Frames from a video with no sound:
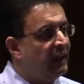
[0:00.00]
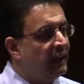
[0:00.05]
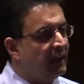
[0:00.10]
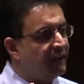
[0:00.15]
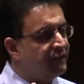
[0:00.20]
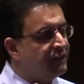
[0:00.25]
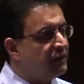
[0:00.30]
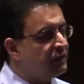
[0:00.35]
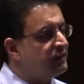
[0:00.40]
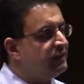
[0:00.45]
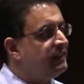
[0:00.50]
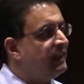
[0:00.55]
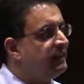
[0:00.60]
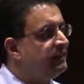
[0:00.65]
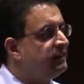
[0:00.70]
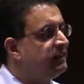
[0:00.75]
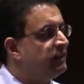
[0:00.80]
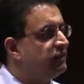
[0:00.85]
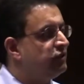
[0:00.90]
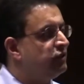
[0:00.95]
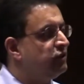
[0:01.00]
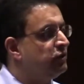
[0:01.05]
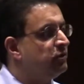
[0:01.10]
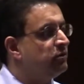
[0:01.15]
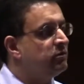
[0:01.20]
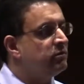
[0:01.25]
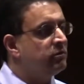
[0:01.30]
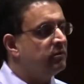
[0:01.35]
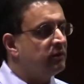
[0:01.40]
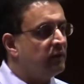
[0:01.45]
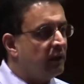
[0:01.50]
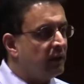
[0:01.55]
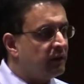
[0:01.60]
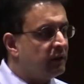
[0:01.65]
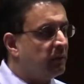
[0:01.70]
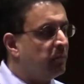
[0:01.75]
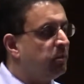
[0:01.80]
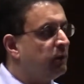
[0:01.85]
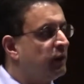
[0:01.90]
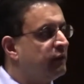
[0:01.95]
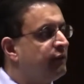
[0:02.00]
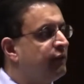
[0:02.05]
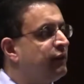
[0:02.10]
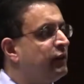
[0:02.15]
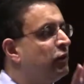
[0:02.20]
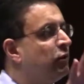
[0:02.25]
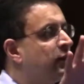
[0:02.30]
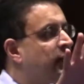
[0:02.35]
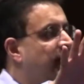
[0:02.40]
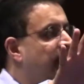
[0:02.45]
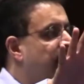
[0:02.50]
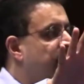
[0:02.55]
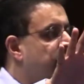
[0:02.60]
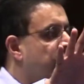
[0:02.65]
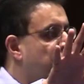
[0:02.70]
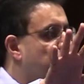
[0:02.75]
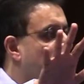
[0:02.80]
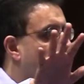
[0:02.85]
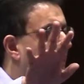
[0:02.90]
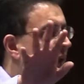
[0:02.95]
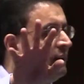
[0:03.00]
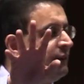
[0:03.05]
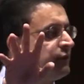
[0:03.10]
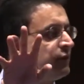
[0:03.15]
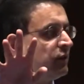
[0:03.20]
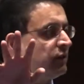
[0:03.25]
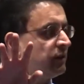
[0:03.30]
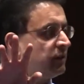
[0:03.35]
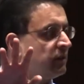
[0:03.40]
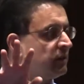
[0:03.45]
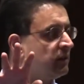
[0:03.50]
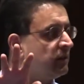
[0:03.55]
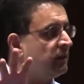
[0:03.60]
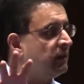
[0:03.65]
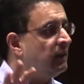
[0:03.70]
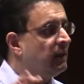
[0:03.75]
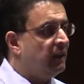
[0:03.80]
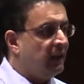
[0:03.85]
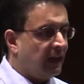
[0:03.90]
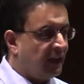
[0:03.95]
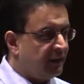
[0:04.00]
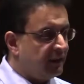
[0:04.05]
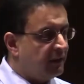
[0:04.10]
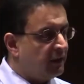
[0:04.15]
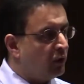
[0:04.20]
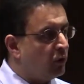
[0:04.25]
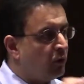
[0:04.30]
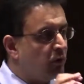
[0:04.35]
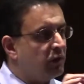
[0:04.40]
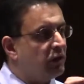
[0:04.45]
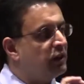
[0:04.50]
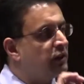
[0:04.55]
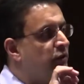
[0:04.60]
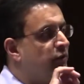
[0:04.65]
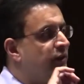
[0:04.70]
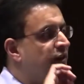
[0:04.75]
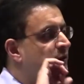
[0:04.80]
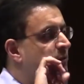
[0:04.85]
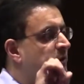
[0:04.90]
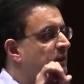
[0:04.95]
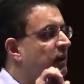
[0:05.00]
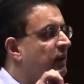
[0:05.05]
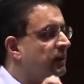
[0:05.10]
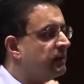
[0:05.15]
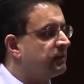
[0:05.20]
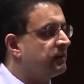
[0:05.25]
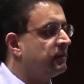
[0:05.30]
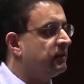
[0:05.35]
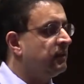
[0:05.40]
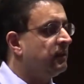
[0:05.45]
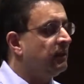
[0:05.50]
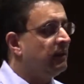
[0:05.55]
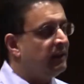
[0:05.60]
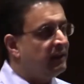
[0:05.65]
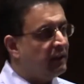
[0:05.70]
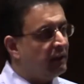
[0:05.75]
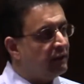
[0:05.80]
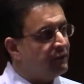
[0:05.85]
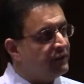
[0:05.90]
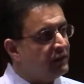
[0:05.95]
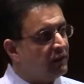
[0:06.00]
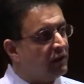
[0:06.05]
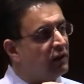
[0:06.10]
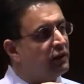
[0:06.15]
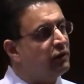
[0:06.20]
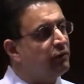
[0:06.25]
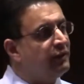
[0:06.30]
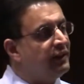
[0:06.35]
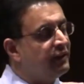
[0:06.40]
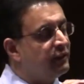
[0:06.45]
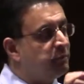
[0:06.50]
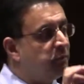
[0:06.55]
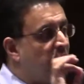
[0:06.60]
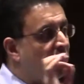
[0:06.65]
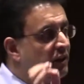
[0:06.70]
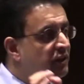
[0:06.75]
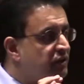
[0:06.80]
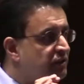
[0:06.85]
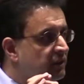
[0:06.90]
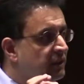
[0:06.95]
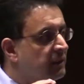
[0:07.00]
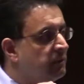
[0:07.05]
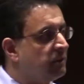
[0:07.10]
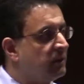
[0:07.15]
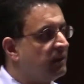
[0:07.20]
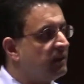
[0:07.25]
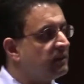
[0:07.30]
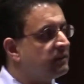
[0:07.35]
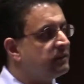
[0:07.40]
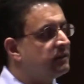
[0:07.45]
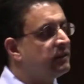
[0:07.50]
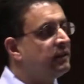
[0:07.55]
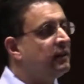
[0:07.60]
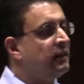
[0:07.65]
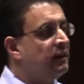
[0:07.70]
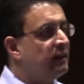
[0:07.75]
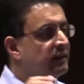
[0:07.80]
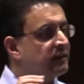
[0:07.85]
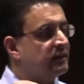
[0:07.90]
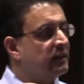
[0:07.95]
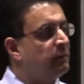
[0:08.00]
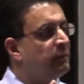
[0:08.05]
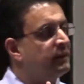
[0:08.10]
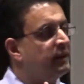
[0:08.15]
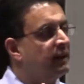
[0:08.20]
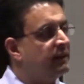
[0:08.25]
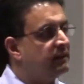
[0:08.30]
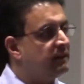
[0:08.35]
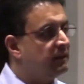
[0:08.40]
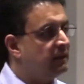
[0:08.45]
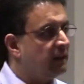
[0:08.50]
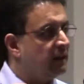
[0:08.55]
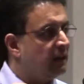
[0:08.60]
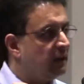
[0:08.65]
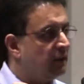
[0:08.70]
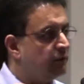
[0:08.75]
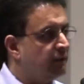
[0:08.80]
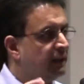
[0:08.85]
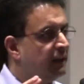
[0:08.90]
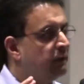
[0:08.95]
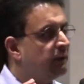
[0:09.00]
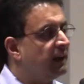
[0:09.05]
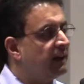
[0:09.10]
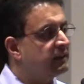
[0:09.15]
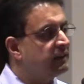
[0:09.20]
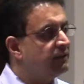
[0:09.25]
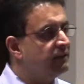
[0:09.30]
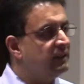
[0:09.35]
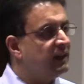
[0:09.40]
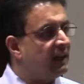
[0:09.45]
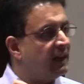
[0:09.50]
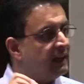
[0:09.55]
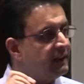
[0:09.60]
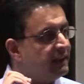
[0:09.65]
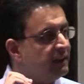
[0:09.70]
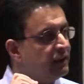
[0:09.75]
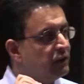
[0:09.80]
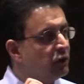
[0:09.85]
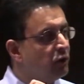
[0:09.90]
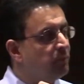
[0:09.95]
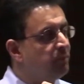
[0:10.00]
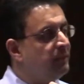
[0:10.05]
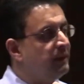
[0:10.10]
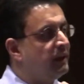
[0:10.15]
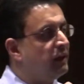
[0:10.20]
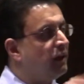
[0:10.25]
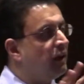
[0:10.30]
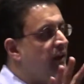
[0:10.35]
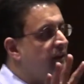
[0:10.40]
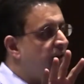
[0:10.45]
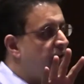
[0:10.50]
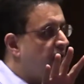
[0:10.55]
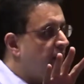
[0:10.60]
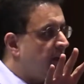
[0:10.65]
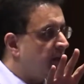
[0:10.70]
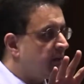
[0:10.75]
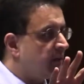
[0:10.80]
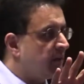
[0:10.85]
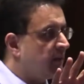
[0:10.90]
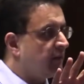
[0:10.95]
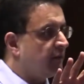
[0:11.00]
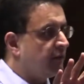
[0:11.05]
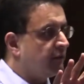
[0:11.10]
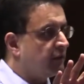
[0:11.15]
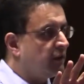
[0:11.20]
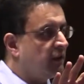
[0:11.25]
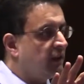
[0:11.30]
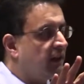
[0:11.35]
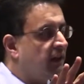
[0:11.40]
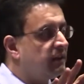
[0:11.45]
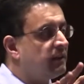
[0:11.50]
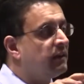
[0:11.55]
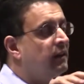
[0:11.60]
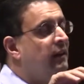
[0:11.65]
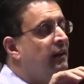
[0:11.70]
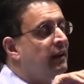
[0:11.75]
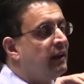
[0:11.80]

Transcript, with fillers: If there's dead tissue, the blood flow can't go any further, and the whole artery is blocked. Now, if the artery is partially blocked, some of that radioactive dye can go beyond that clot,